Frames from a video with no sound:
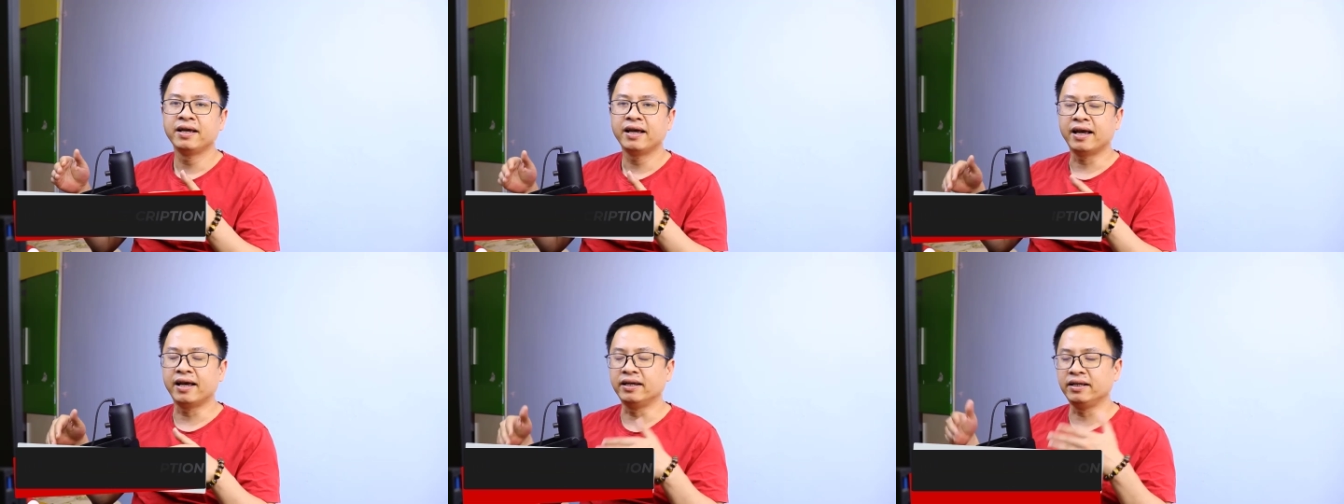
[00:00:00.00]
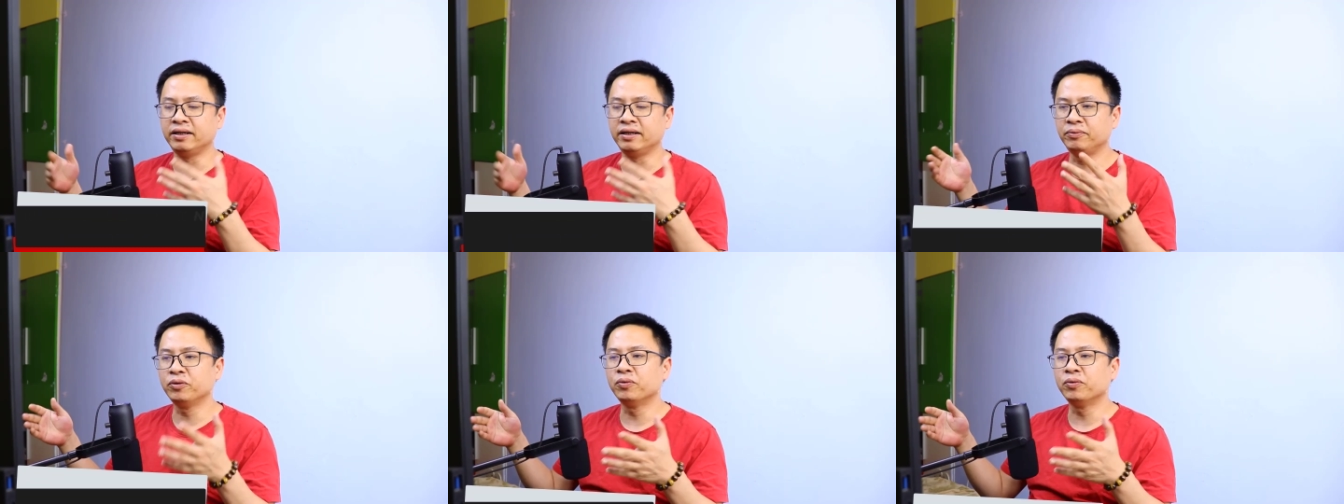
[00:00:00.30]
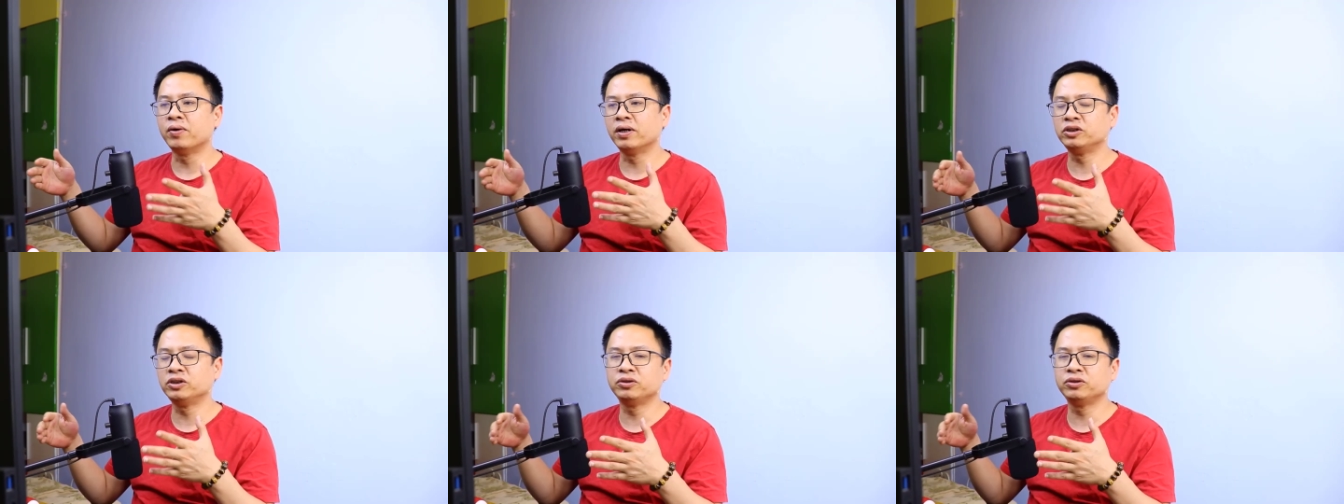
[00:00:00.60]
And if you
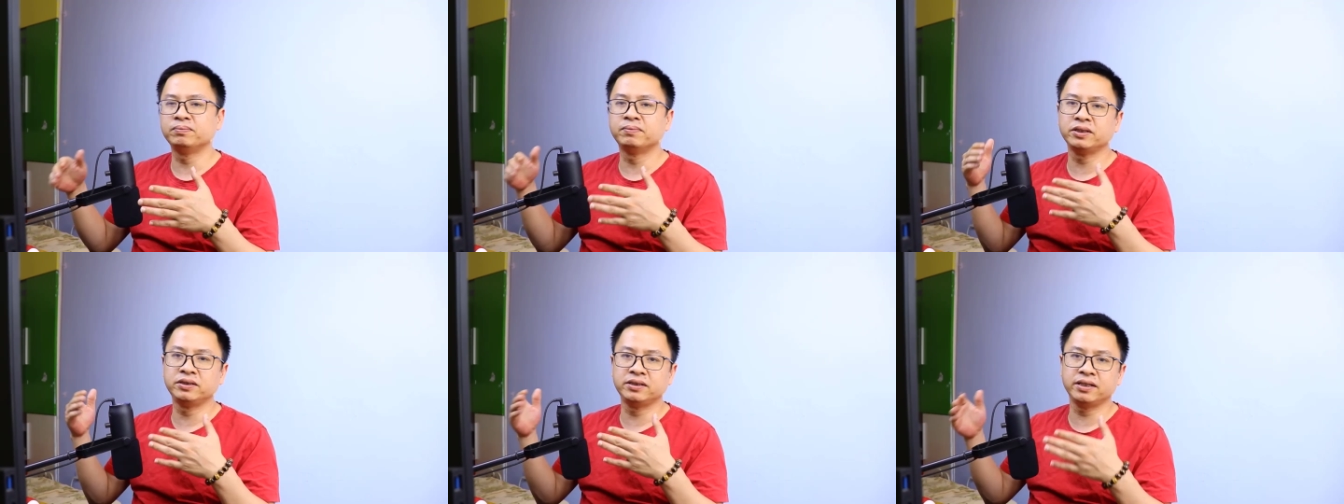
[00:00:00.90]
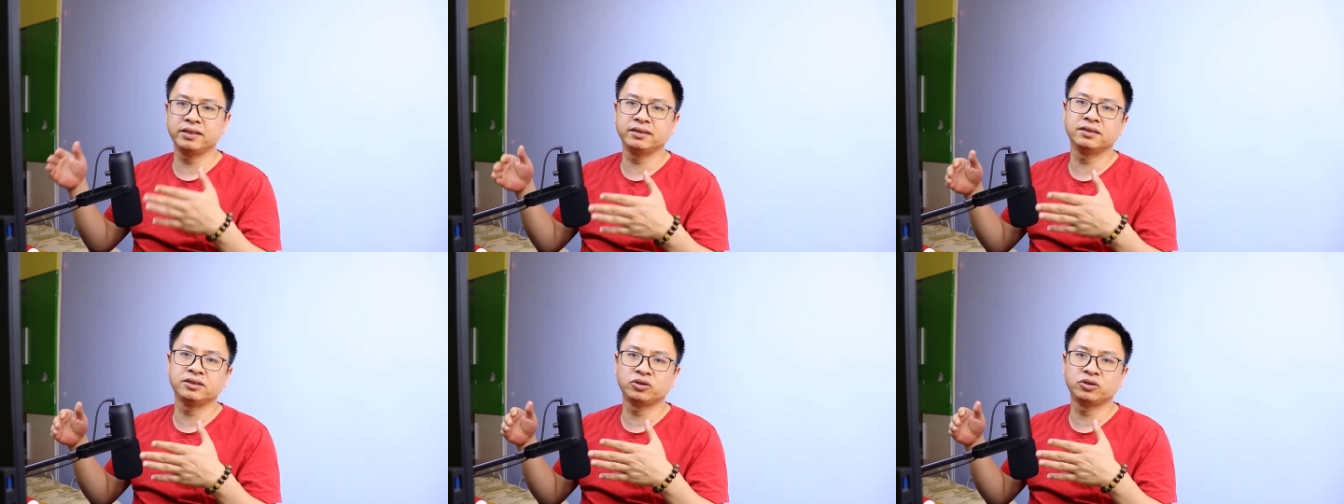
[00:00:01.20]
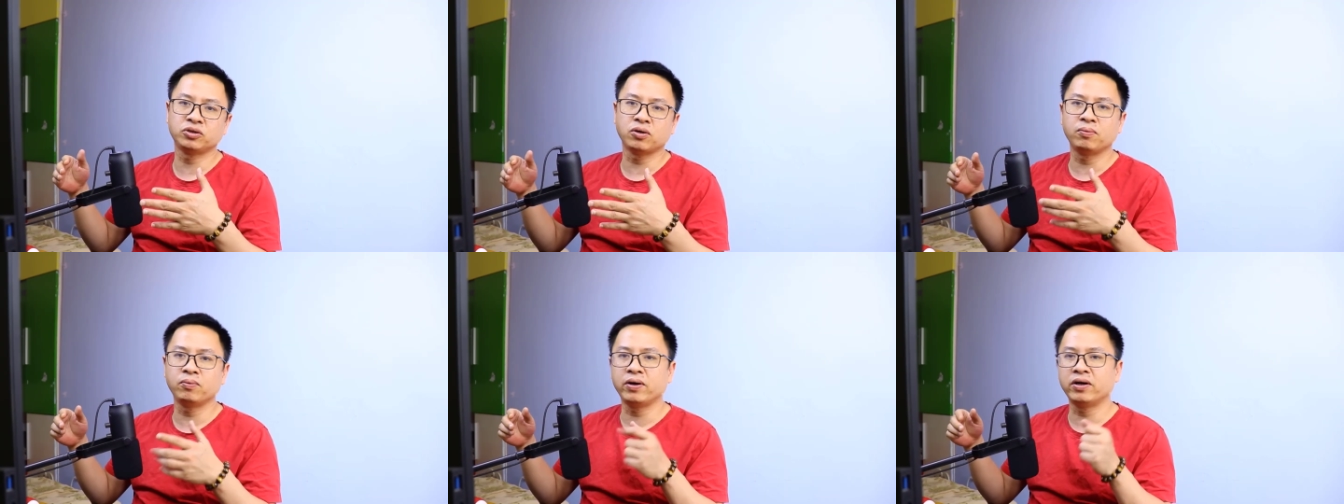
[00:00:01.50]
want to purchase the
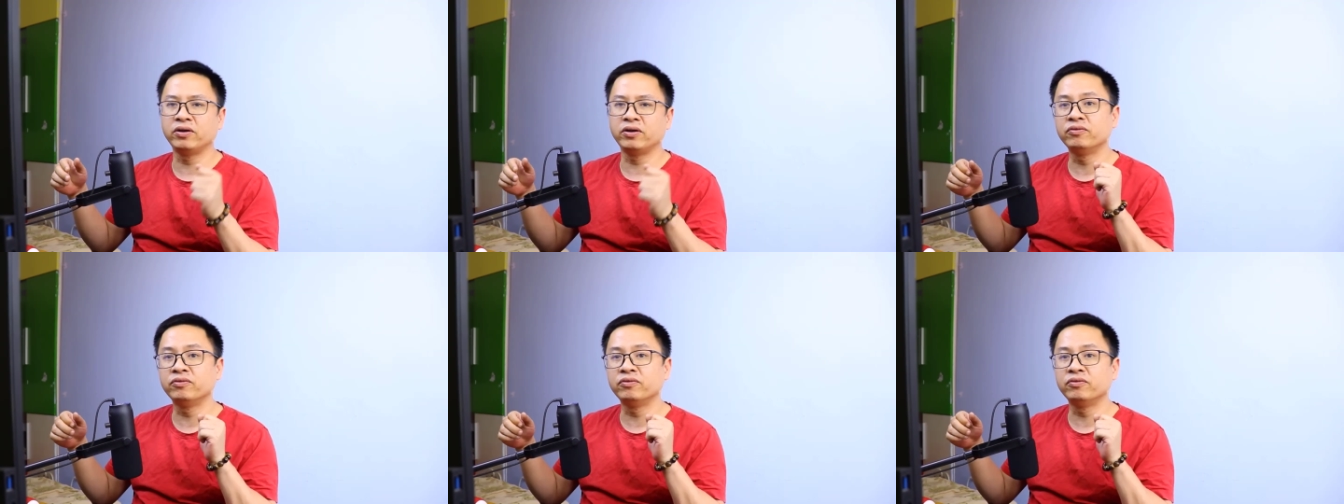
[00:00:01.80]
software,